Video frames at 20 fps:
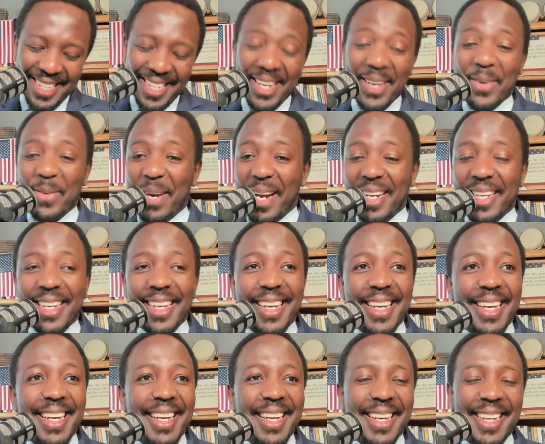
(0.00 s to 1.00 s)
Ready?
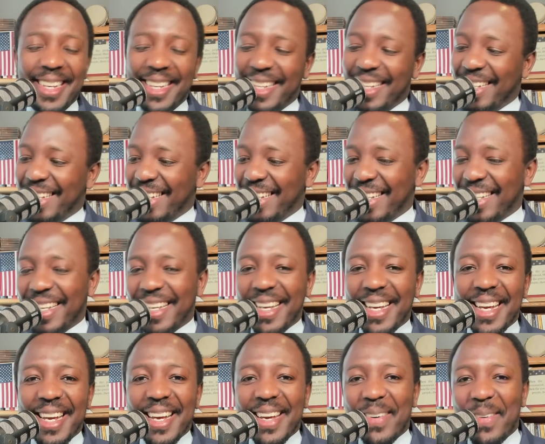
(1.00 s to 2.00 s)

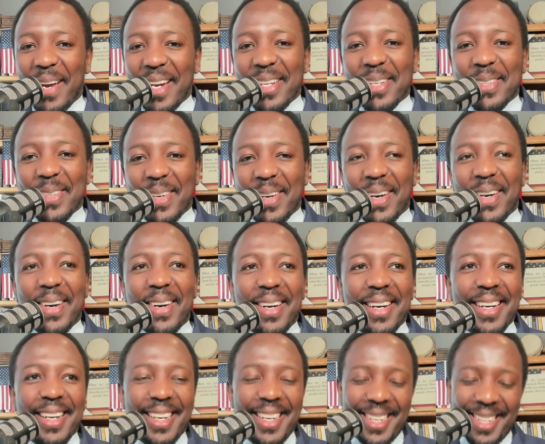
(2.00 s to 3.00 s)
Ready to go?
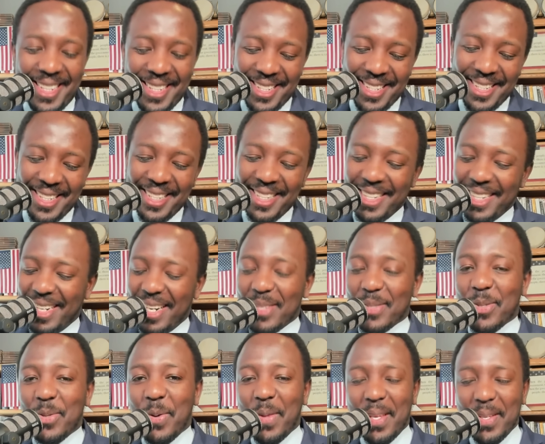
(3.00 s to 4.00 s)
Let's
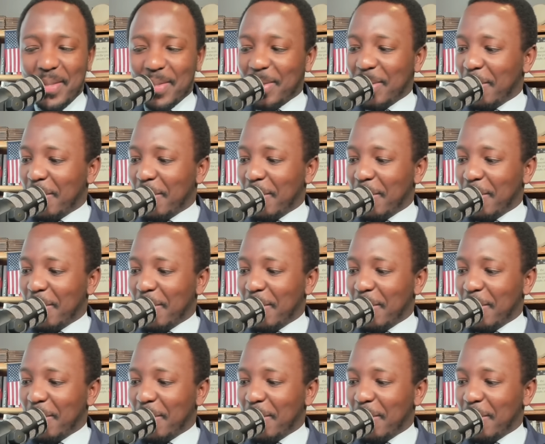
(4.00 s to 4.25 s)
do this.